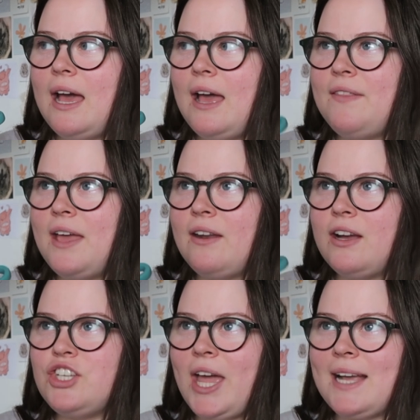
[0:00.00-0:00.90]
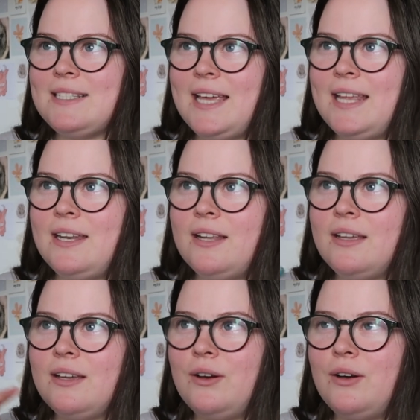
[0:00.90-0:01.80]
and then I checked in
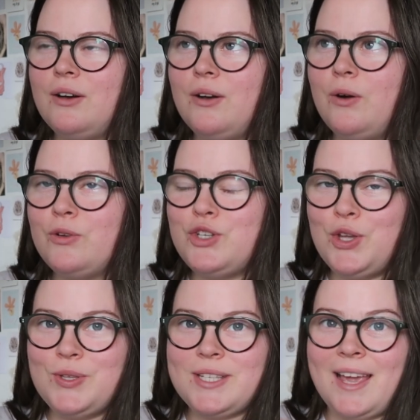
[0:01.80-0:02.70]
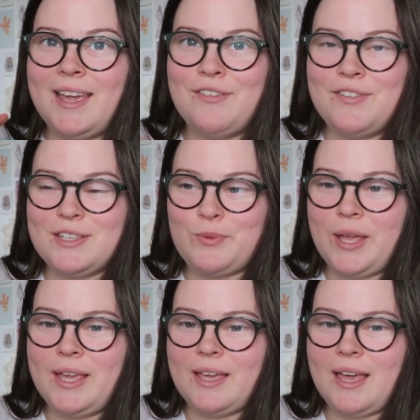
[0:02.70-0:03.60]
on Tuesday of this
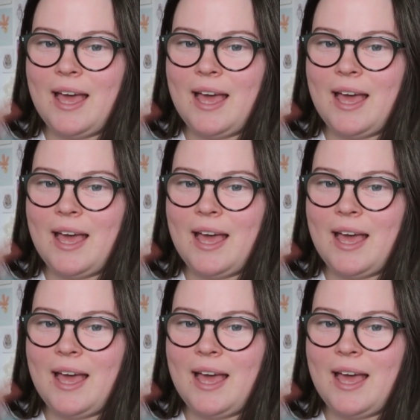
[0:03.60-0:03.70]
week